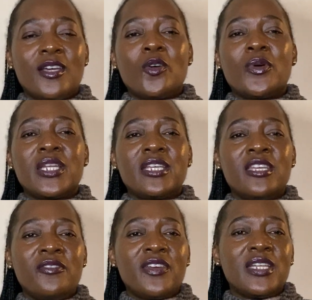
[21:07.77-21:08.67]
when
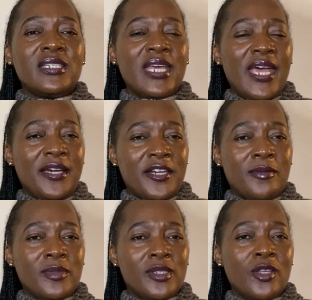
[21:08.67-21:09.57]
given
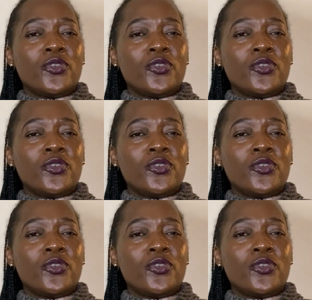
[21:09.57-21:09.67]
diagrams.